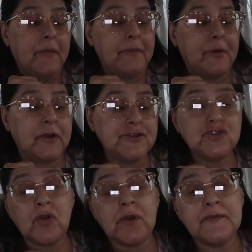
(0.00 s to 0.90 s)
they're not as
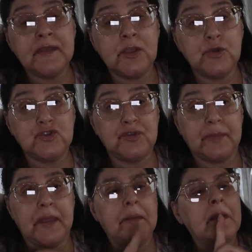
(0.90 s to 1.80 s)
strong as they used to
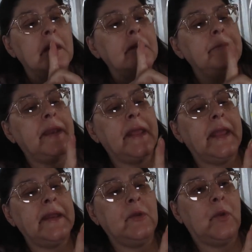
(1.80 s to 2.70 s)
be. But
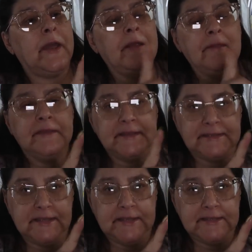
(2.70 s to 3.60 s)
anyway,
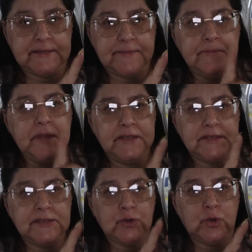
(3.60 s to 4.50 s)
this is.
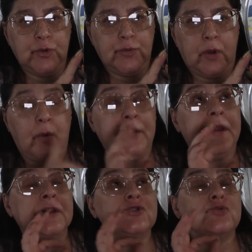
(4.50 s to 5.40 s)
This is a good thrower.
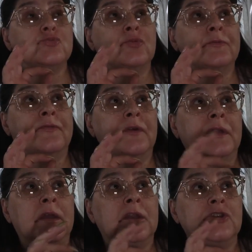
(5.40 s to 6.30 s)
It is room
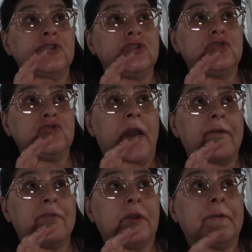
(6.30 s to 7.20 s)
filling. It is a
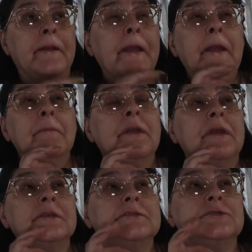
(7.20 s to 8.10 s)
traveler. But
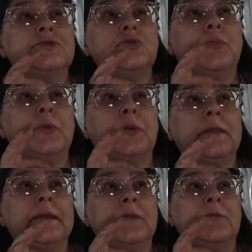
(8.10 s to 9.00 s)
it is super
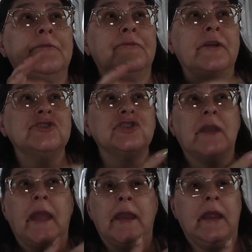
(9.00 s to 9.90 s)
clean,
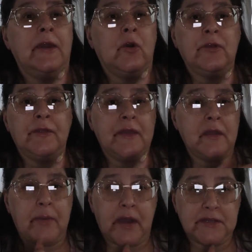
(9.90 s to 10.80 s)
refreshing, and, and all you
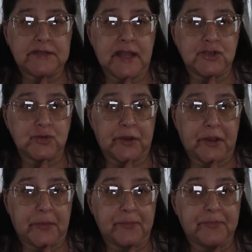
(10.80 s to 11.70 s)
think about is that
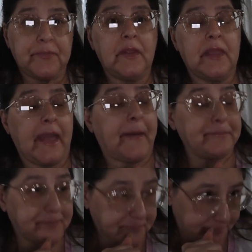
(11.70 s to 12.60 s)
drink. Yeah,
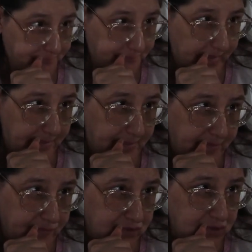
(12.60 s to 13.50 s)
that
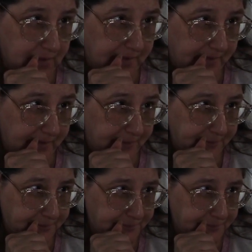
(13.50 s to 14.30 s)
beverage right there